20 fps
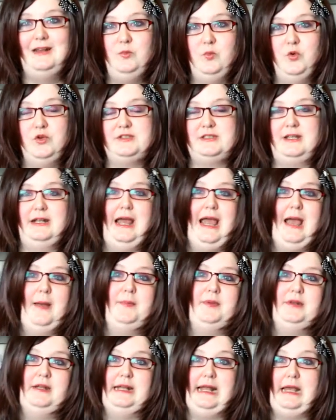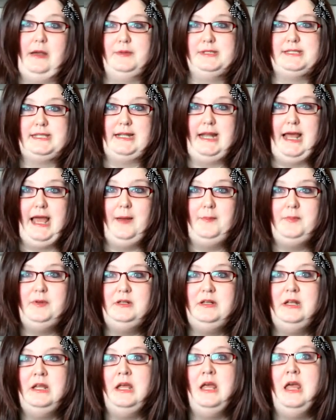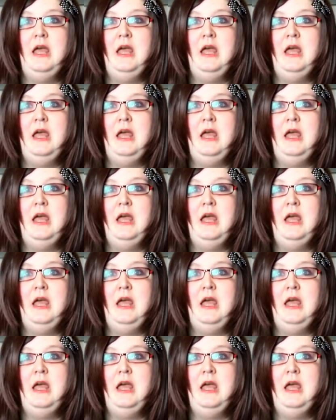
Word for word: what's going to happen and how it's going to happen.